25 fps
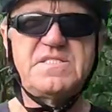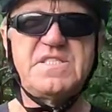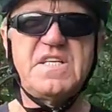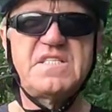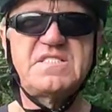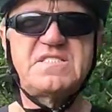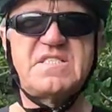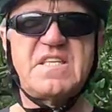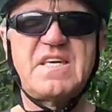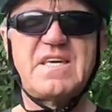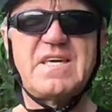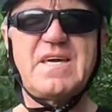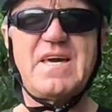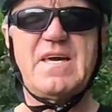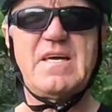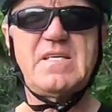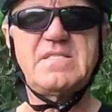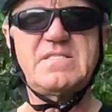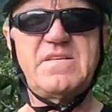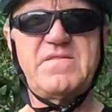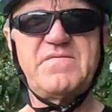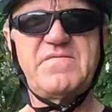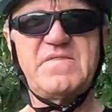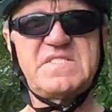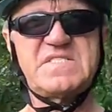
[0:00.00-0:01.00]
just in
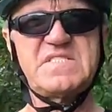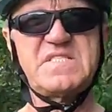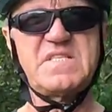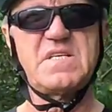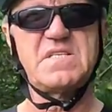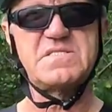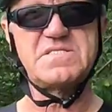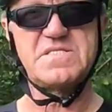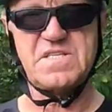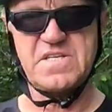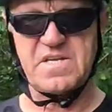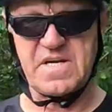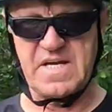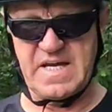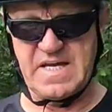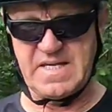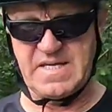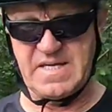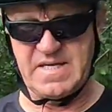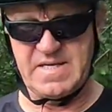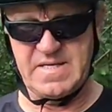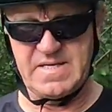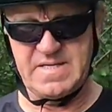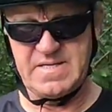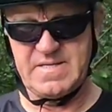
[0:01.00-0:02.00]
case if it starts
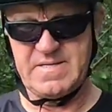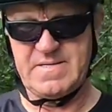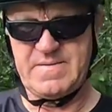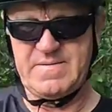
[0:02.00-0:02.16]
raining,